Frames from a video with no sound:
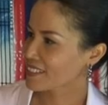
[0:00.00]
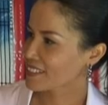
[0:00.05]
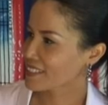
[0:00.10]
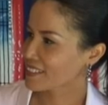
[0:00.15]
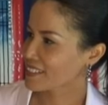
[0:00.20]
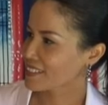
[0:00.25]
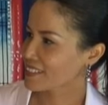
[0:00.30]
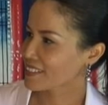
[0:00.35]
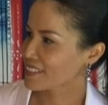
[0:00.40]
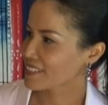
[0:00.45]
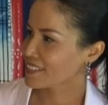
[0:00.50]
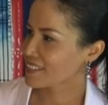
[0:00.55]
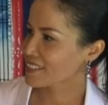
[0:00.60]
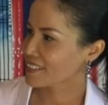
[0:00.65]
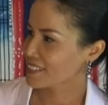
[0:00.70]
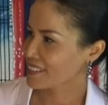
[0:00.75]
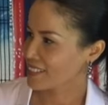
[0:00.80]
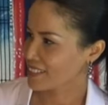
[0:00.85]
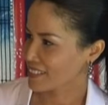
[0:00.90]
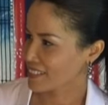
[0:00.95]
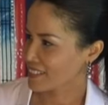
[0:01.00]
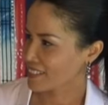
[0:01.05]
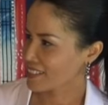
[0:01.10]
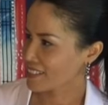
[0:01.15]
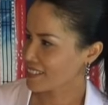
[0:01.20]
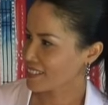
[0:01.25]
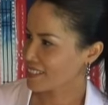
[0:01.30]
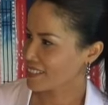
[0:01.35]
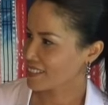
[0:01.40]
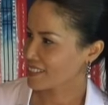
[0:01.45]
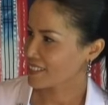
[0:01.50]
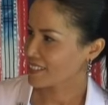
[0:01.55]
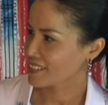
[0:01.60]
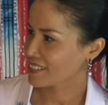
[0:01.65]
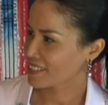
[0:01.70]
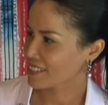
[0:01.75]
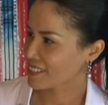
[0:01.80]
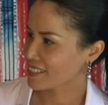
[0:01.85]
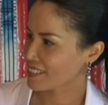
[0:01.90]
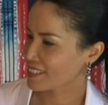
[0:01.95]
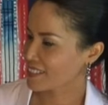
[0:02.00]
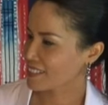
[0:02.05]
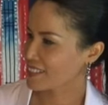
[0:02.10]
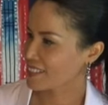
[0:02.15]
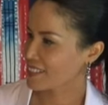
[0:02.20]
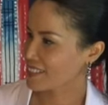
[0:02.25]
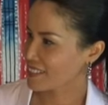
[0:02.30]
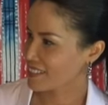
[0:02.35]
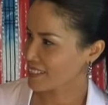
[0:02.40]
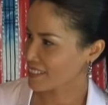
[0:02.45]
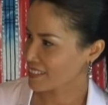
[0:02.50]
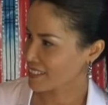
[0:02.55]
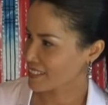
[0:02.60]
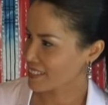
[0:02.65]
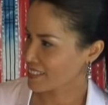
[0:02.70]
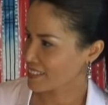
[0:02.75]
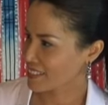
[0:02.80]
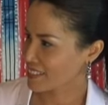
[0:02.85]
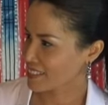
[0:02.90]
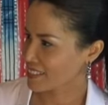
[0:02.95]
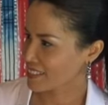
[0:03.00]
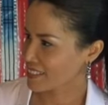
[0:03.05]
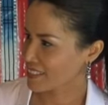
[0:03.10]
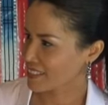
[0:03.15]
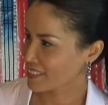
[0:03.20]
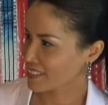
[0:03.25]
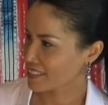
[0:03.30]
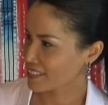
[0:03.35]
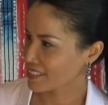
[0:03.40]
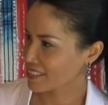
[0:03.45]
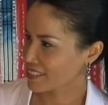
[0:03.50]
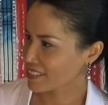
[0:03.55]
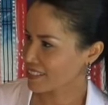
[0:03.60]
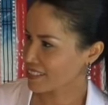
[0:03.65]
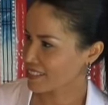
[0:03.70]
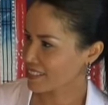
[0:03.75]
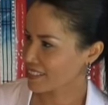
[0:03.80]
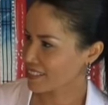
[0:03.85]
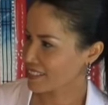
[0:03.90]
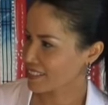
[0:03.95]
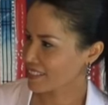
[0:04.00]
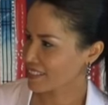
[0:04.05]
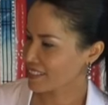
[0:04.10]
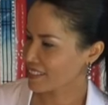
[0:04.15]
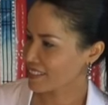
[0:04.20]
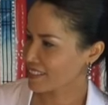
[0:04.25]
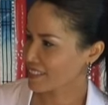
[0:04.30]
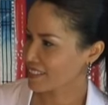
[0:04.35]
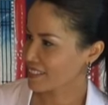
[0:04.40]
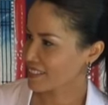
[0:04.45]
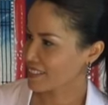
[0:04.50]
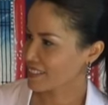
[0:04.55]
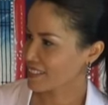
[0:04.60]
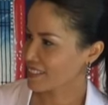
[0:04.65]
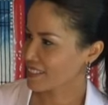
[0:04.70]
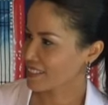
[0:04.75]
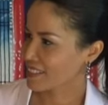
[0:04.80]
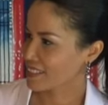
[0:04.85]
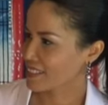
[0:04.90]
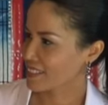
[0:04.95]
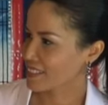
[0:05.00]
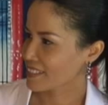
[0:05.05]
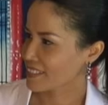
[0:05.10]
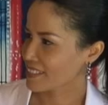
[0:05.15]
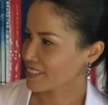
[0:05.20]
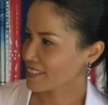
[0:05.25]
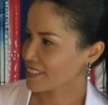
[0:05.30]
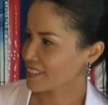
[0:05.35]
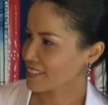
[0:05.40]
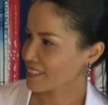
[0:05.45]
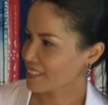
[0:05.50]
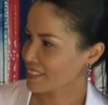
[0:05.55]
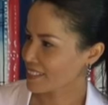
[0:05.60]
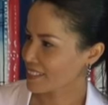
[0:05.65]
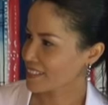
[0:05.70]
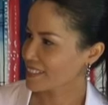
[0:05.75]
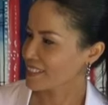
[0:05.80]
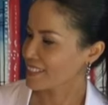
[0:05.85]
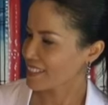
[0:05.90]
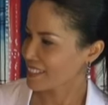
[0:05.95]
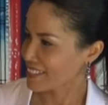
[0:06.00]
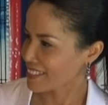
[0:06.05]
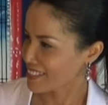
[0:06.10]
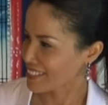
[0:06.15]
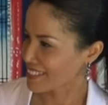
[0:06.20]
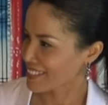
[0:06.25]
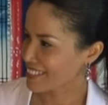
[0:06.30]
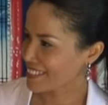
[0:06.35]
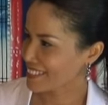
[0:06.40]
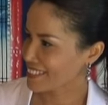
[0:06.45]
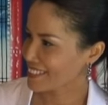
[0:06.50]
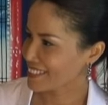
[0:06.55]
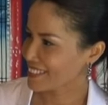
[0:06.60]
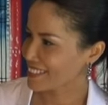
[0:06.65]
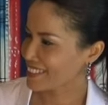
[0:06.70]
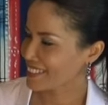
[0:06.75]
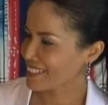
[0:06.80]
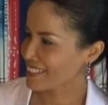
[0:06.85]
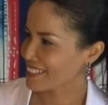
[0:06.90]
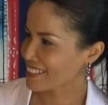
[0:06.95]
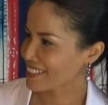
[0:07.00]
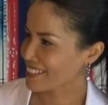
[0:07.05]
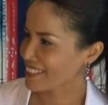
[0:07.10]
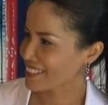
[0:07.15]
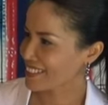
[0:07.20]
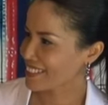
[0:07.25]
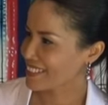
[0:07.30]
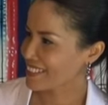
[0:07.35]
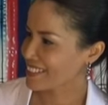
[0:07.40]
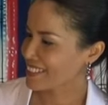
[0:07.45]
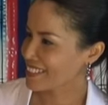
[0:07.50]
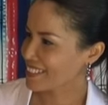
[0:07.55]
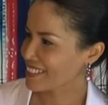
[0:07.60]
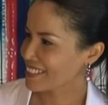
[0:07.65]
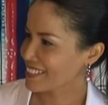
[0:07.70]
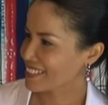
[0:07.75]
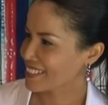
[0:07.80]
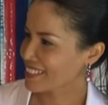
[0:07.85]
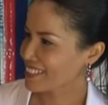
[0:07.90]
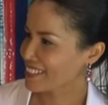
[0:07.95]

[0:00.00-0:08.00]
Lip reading: (silent)